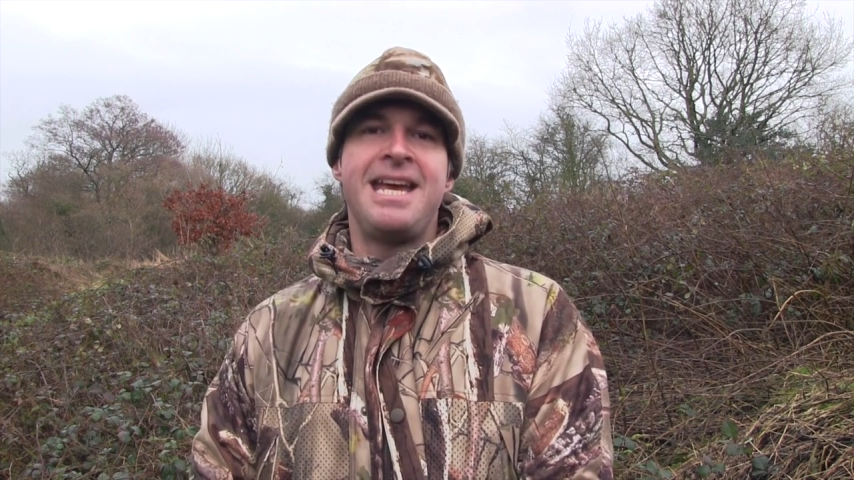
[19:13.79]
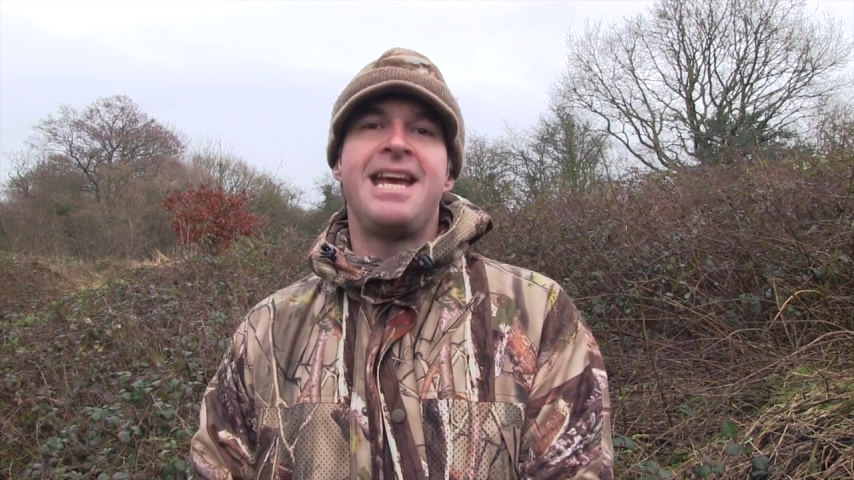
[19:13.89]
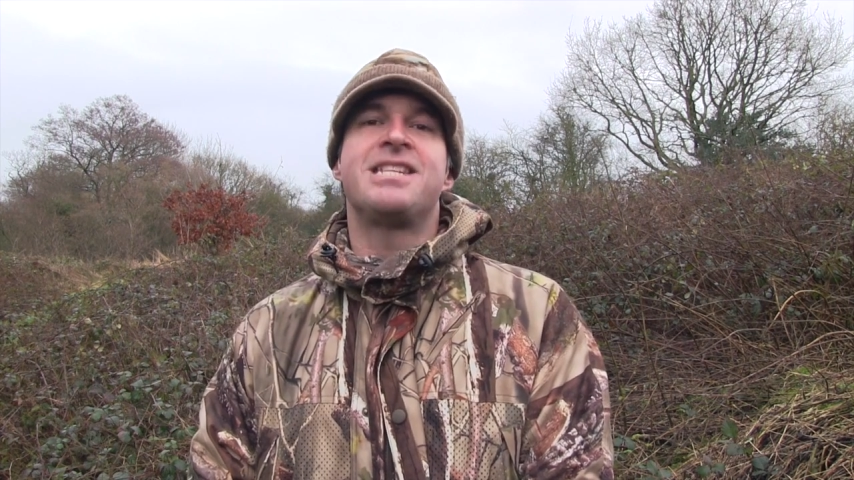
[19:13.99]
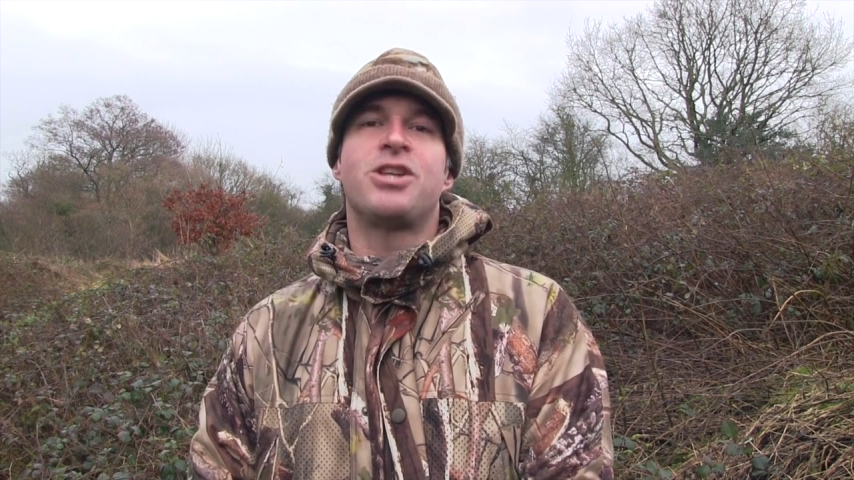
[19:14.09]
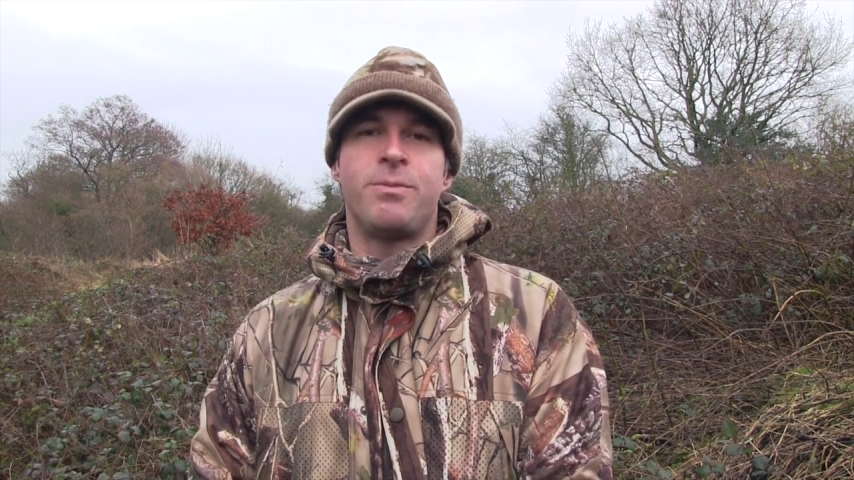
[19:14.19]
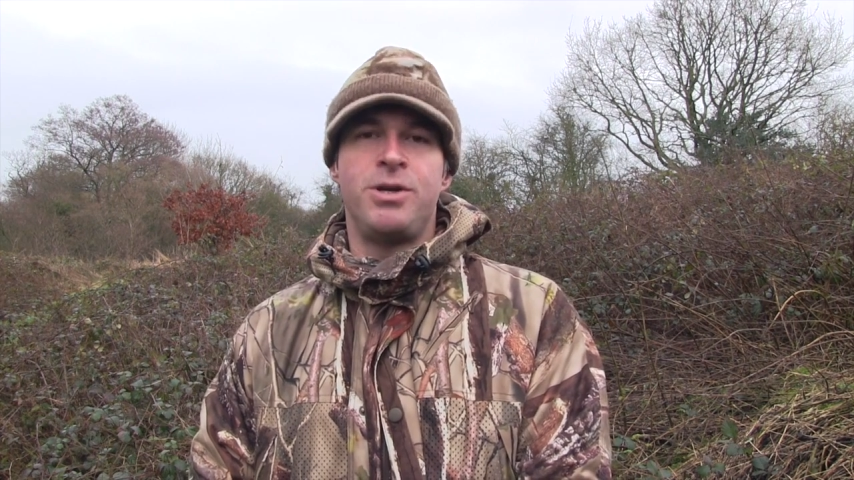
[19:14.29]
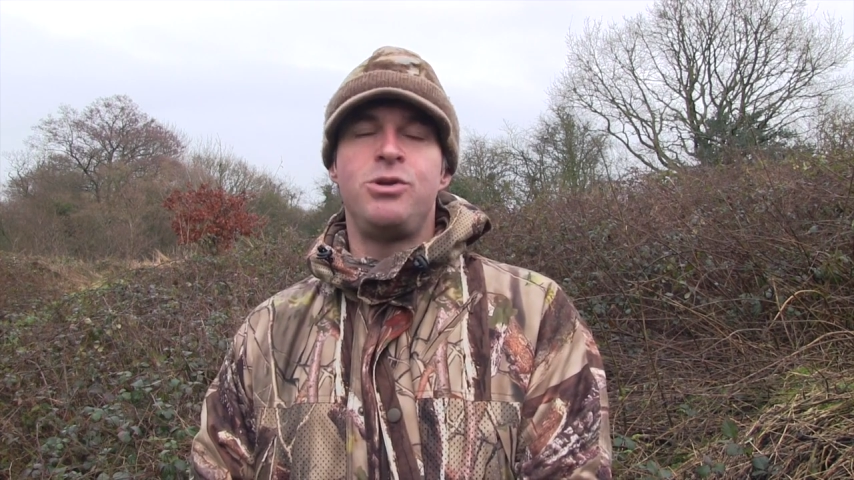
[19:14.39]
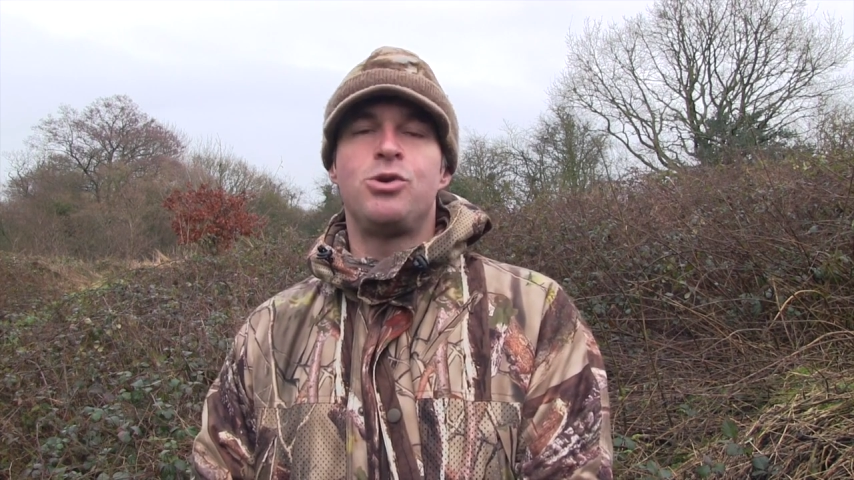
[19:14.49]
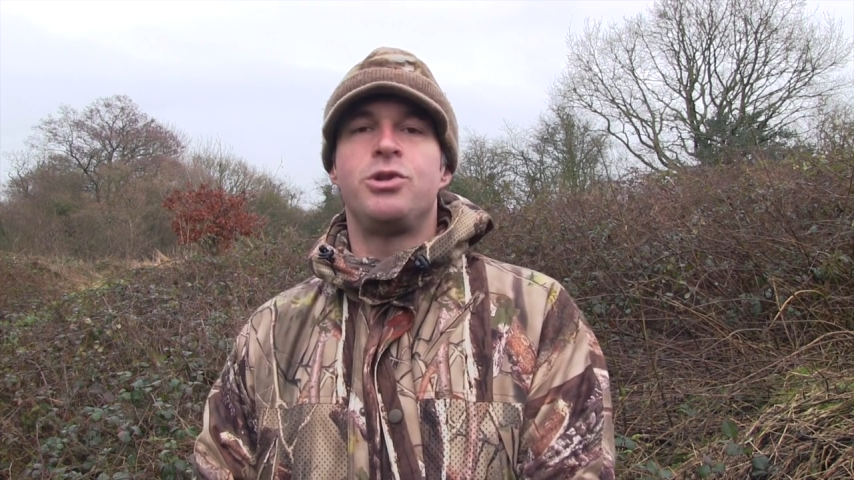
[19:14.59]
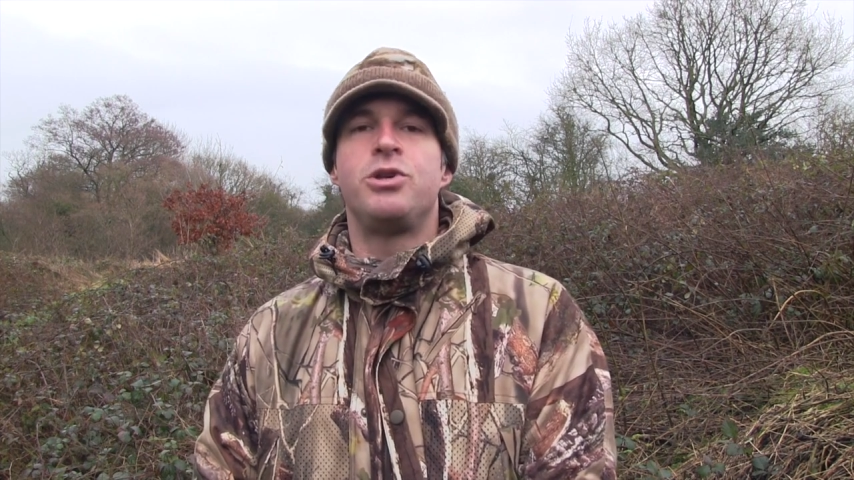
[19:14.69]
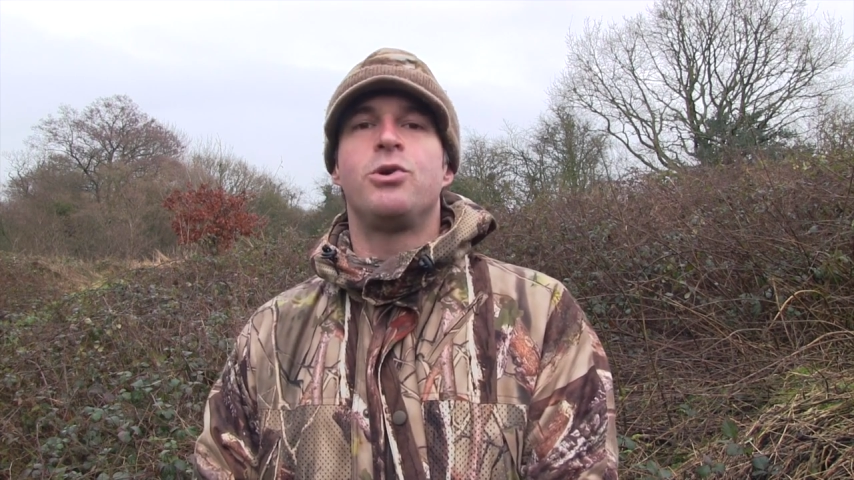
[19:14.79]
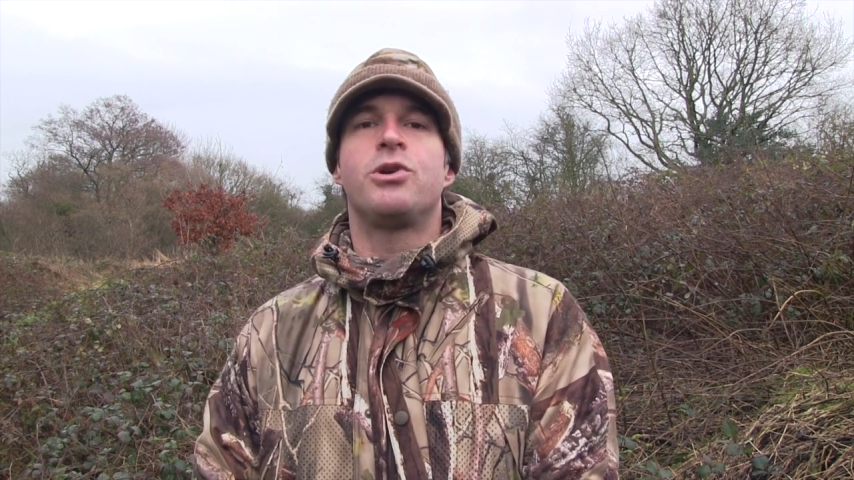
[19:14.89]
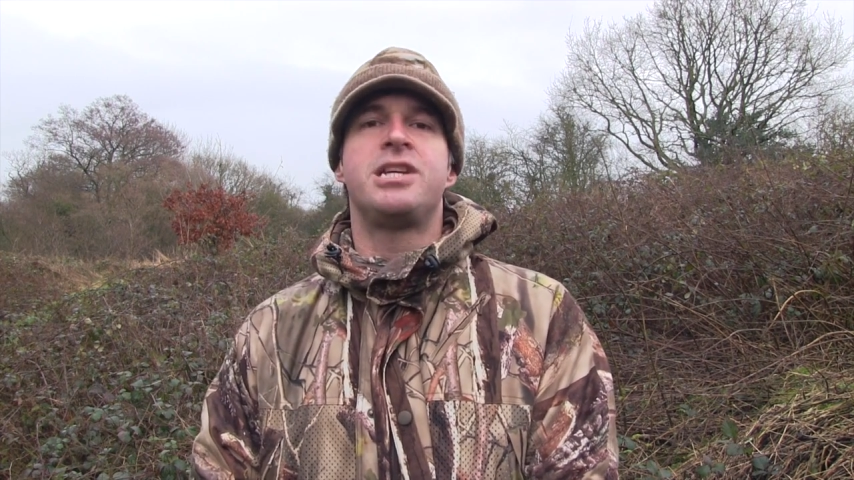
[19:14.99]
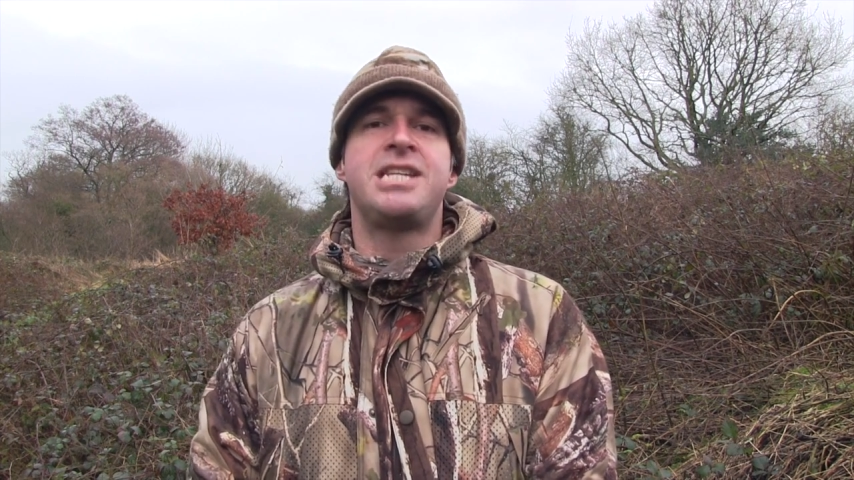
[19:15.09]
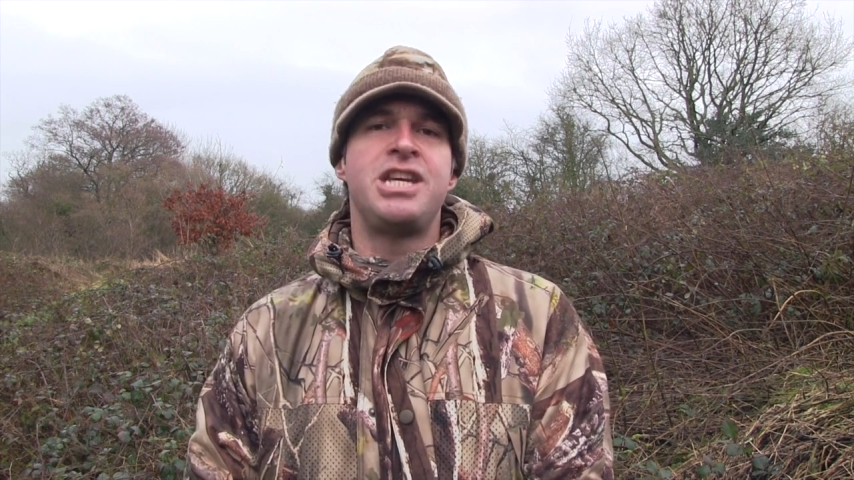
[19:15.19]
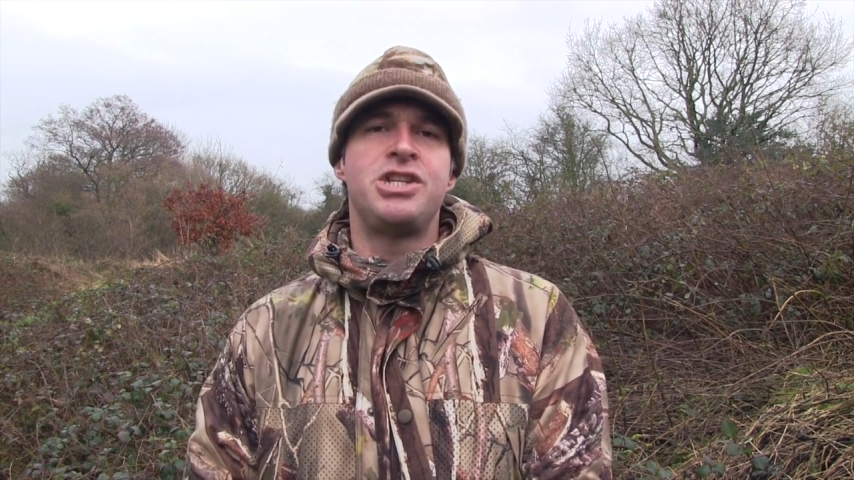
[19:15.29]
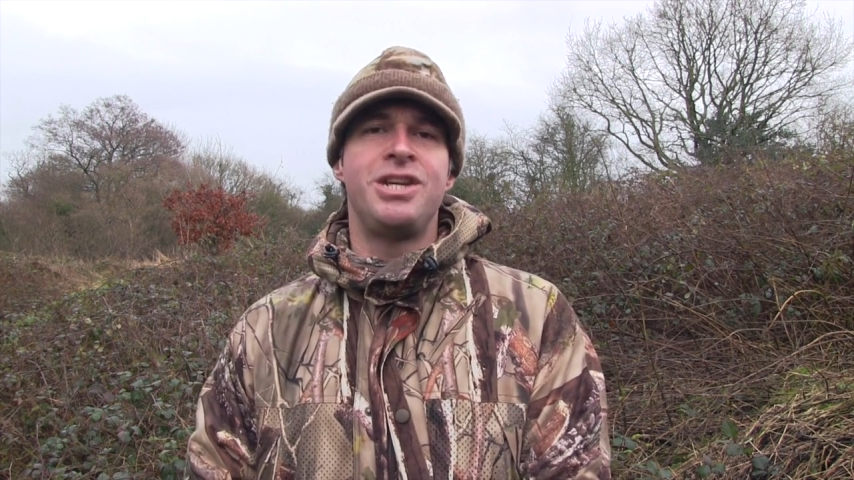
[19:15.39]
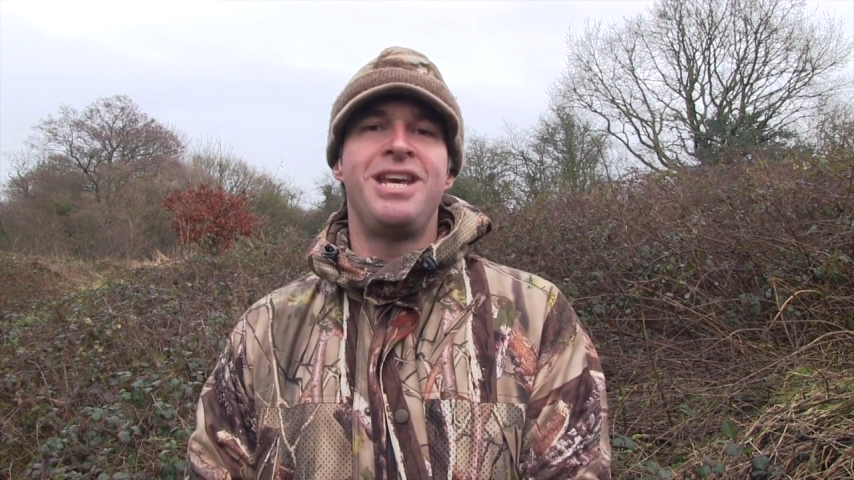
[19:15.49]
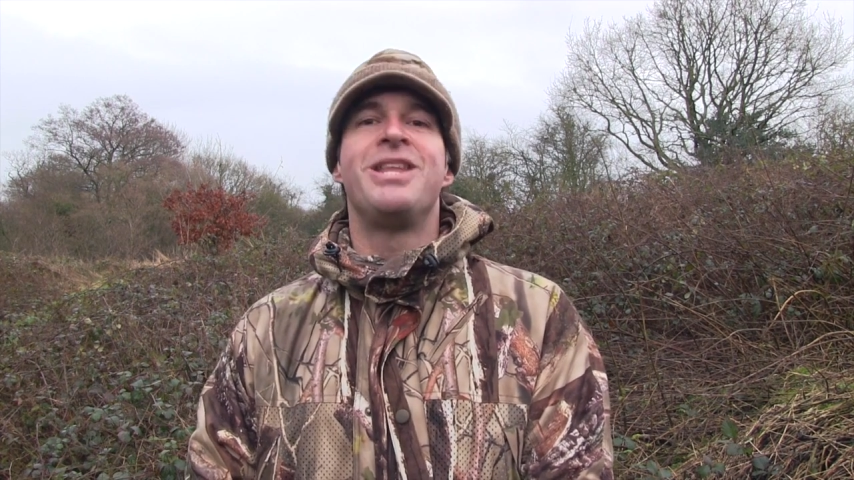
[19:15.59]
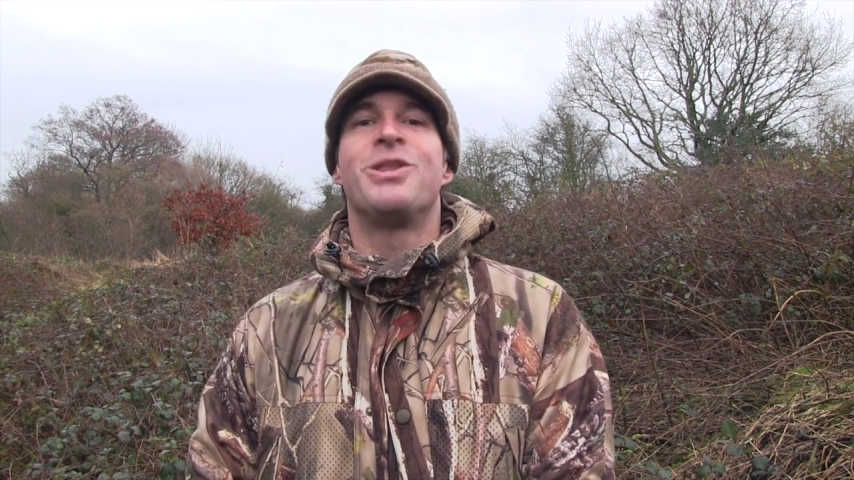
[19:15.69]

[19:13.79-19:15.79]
it's time you joined the organisation